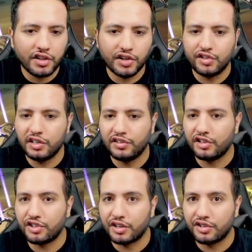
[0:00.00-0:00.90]
and shield
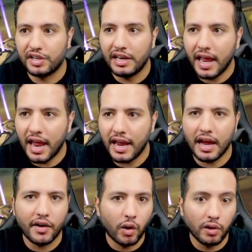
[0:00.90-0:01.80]
recharge delay
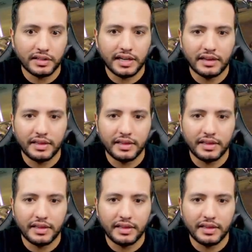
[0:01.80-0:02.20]
and all that kind